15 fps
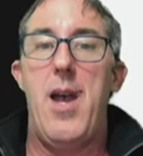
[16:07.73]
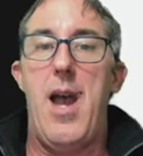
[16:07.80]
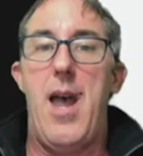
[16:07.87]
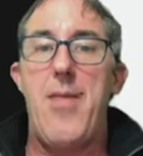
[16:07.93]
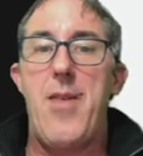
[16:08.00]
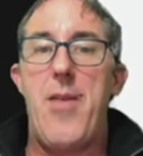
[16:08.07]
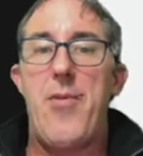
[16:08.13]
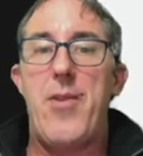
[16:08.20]

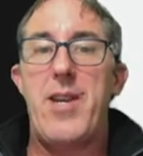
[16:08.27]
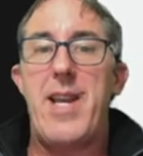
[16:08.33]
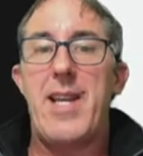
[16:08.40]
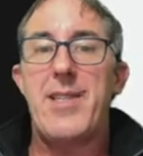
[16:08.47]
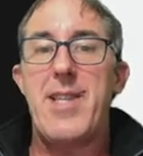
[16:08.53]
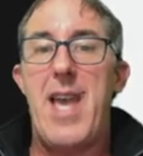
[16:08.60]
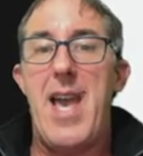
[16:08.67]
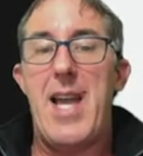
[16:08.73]
And then the
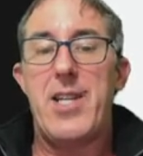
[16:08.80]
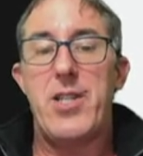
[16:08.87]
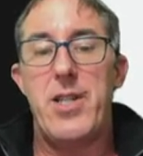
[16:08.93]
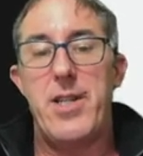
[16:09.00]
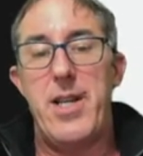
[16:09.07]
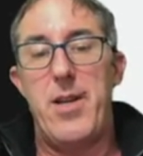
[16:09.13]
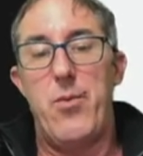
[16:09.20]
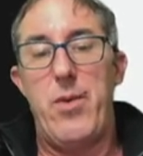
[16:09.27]
next
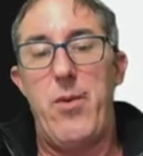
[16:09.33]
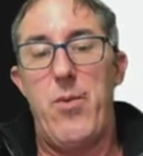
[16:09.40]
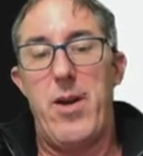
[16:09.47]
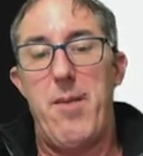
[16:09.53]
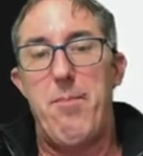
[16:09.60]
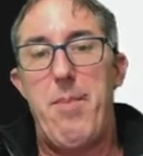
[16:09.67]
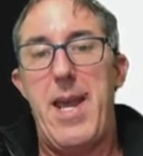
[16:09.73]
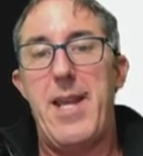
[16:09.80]
action, we want
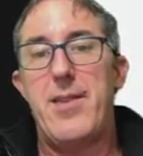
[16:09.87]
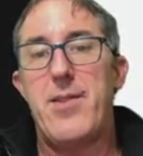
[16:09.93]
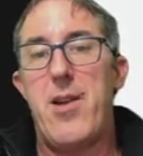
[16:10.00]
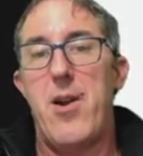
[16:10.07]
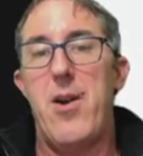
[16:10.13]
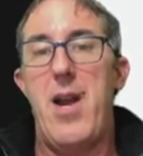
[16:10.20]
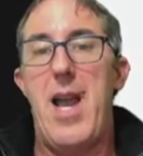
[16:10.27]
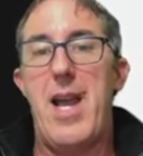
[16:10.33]
to paste
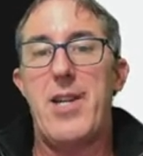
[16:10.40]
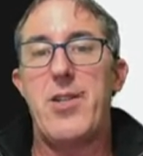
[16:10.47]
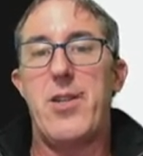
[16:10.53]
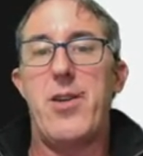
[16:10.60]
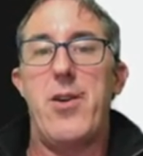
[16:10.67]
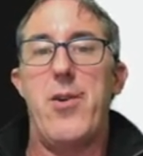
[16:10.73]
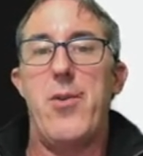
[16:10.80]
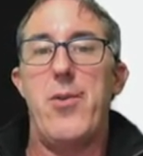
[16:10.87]
our action
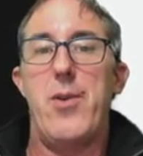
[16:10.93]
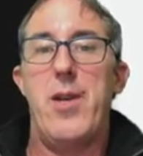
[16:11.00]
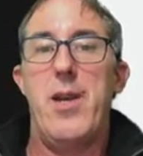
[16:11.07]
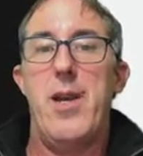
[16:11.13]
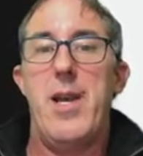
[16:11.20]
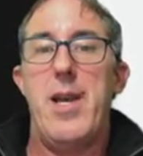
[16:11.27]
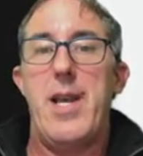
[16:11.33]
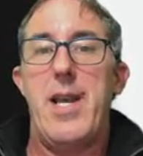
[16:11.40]
code
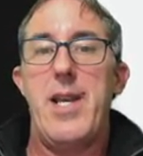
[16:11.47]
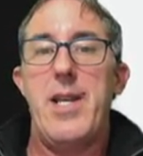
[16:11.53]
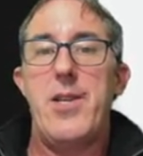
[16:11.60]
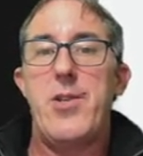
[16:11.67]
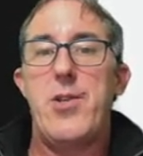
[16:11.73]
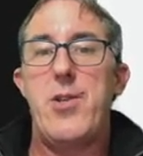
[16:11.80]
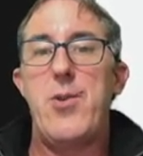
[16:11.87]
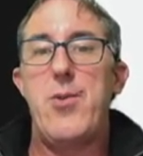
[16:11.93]

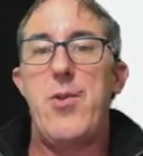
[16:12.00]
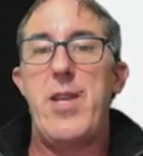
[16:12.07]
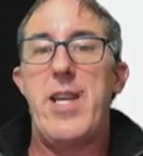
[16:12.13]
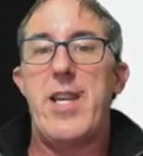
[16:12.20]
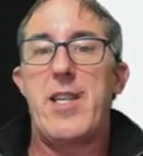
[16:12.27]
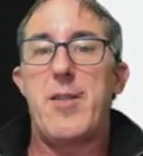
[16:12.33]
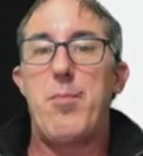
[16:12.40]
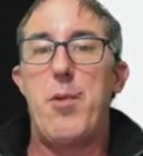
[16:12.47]
into the
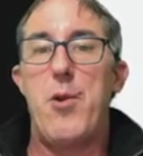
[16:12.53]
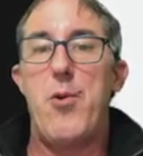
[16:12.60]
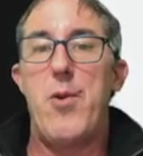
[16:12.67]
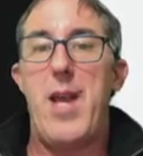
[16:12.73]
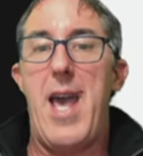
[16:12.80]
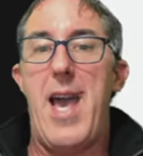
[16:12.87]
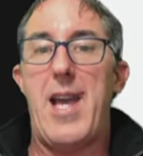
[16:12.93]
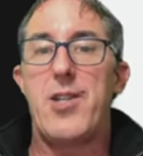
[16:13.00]
explode
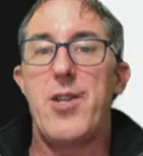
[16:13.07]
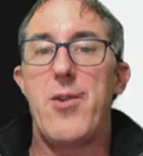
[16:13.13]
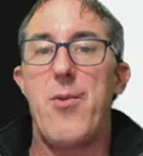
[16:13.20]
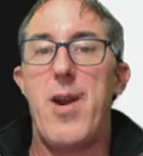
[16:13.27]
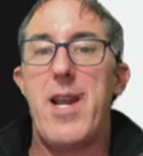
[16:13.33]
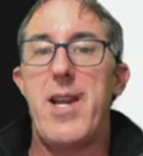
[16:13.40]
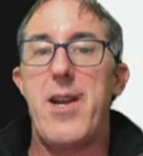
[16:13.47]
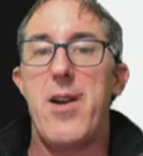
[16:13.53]
action
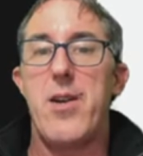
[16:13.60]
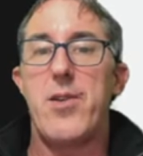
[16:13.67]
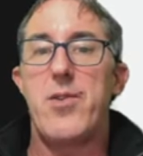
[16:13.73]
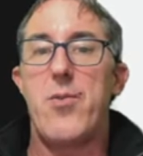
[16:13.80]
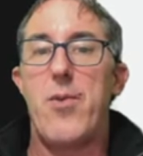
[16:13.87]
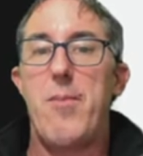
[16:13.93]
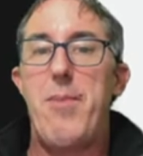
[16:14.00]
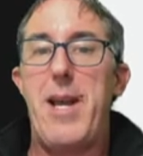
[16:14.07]
right here.
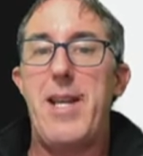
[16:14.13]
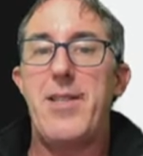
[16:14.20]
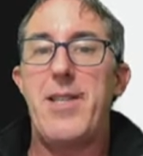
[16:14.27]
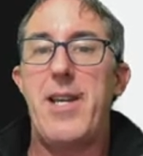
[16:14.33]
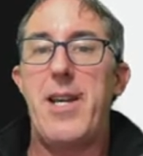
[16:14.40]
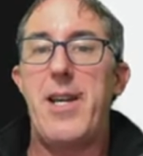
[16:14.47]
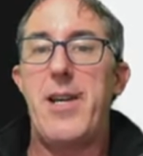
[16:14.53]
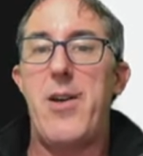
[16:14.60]
So we're
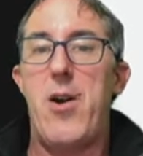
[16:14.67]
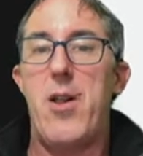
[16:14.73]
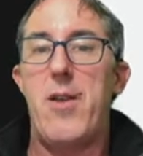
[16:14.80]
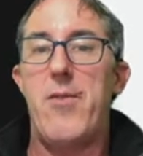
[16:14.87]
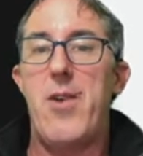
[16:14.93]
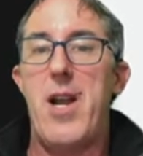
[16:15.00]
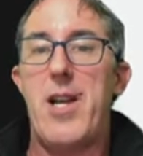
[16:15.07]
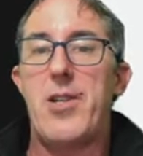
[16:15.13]
pasting in all
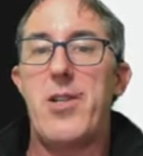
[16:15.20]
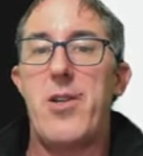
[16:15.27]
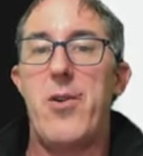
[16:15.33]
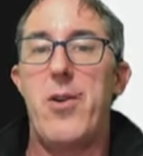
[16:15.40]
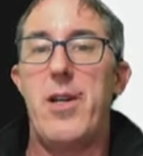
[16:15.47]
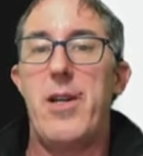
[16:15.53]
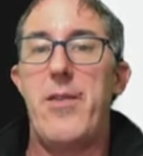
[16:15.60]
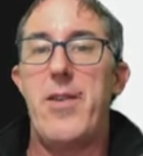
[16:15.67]
of our action
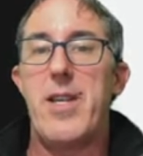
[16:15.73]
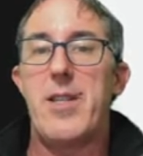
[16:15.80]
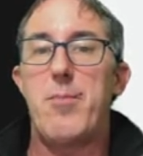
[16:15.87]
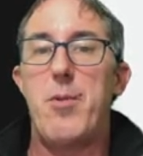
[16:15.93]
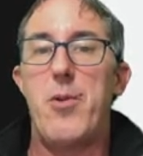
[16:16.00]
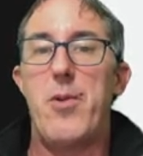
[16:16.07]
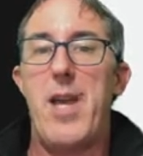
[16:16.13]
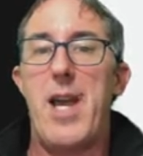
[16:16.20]
code into the
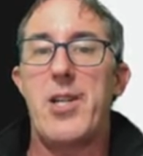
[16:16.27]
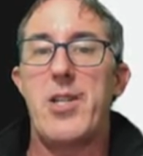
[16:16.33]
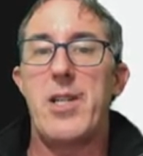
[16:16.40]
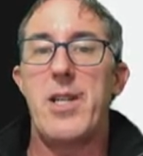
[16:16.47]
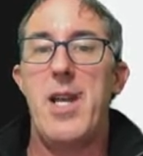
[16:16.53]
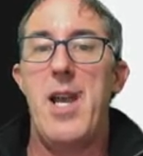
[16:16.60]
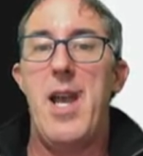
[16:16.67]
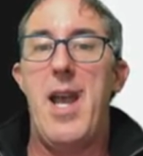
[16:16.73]
explode action
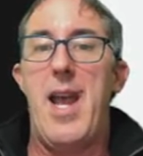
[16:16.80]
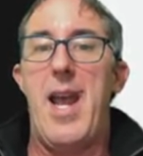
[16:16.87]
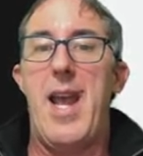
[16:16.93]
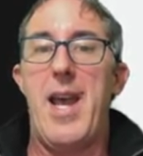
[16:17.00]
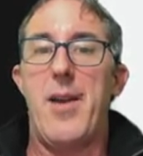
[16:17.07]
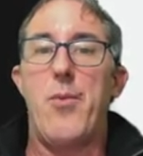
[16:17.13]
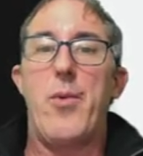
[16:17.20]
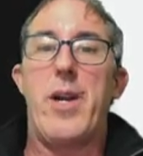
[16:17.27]

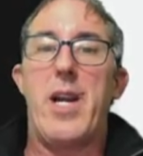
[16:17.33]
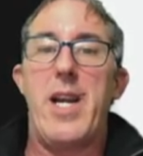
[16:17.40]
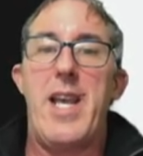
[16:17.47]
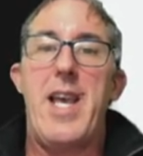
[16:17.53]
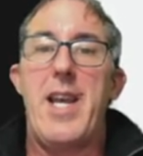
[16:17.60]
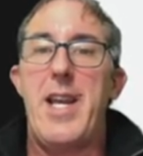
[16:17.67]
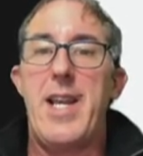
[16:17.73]
and we're going to hit